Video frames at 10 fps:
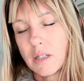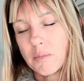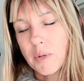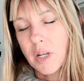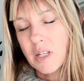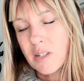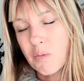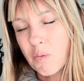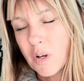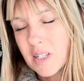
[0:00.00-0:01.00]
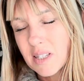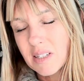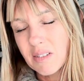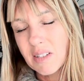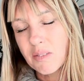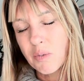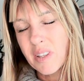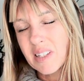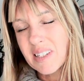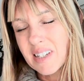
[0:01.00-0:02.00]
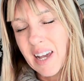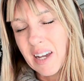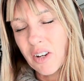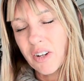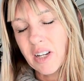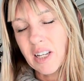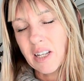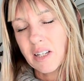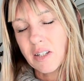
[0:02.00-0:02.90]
because it wasn't with integrity.